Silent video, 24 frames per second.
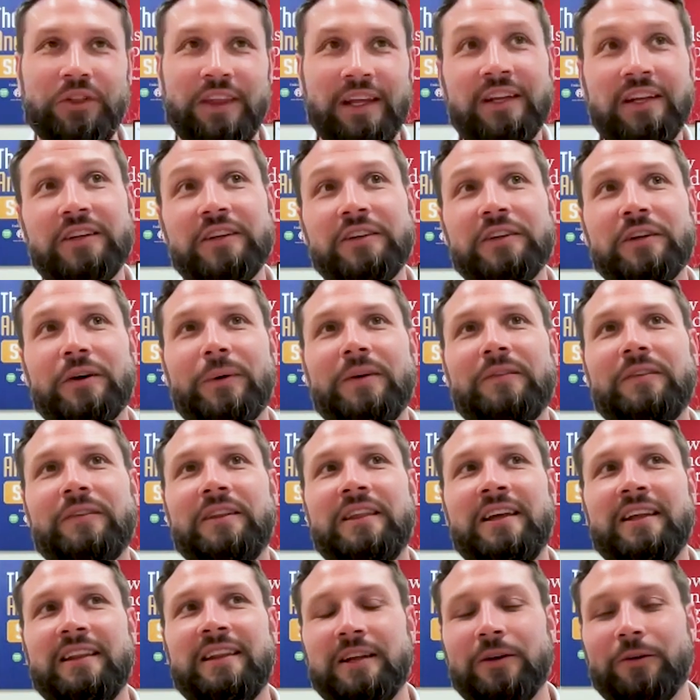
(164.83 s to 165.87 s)
you think you know
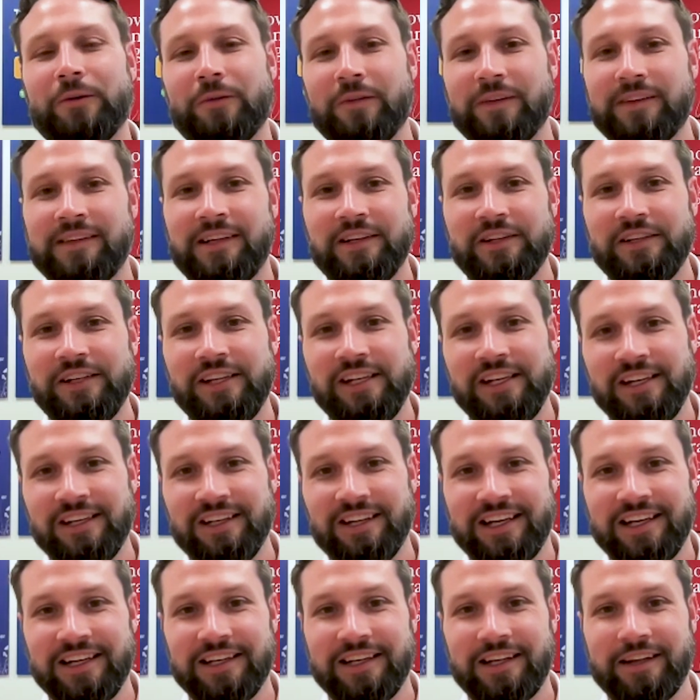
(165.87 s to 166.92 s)
everything, then all of a sudden you hear
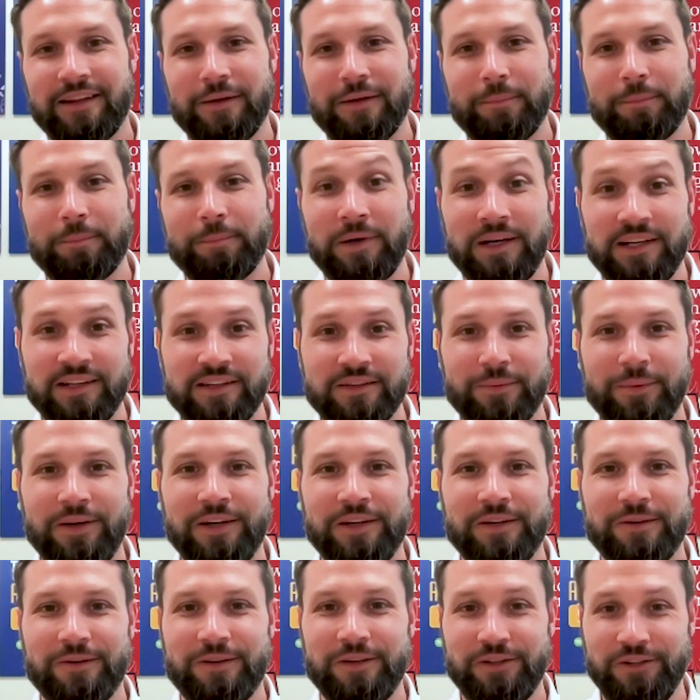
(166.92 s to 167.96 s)
like another
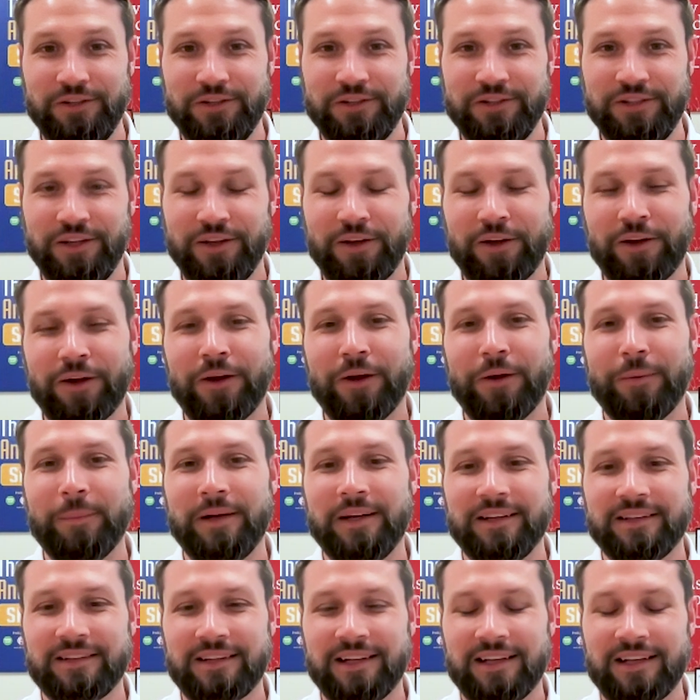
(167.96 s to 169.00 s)
buzzword or a new term
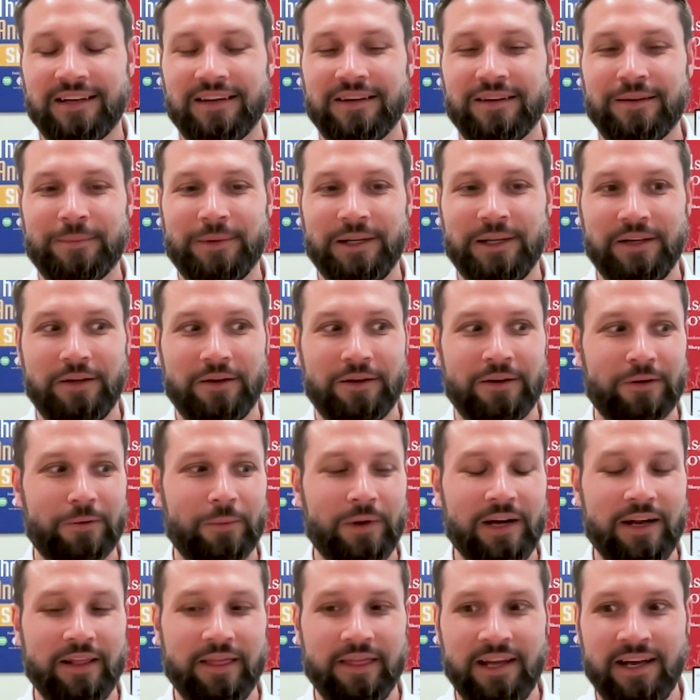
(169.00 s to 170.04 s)
and it's like, oh my God,
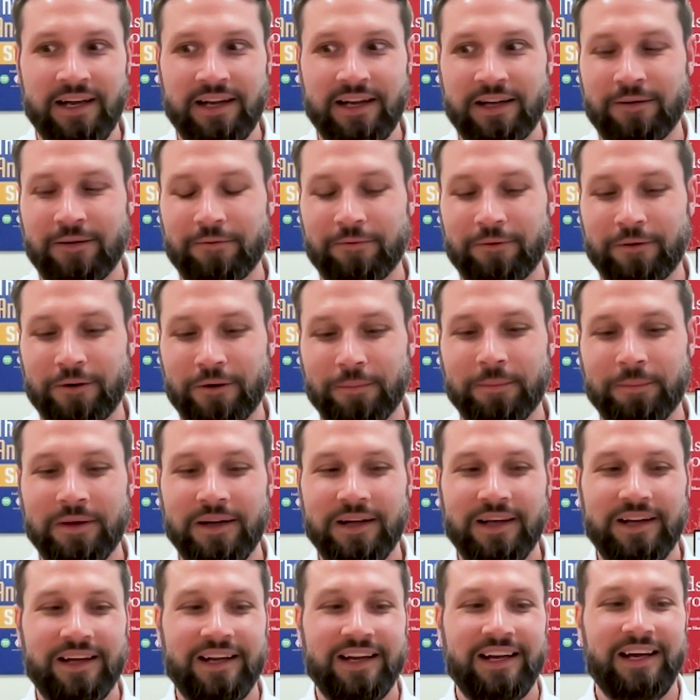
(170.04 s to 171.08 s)
where did that come from?
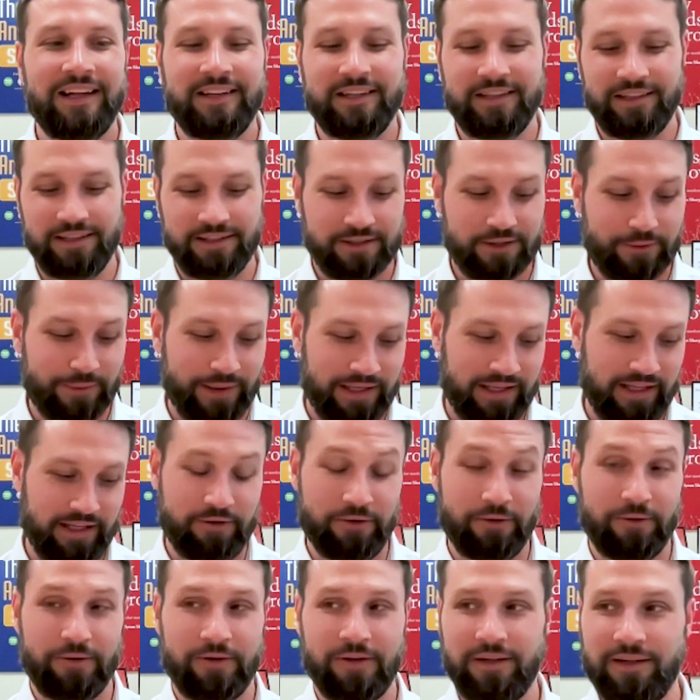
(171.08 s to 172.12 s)
And then you quickly
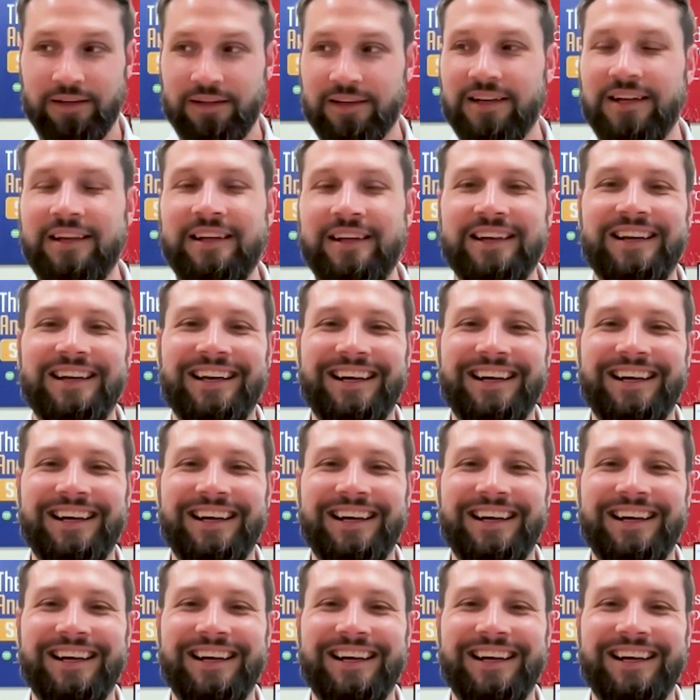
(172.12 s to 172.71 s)
Google it.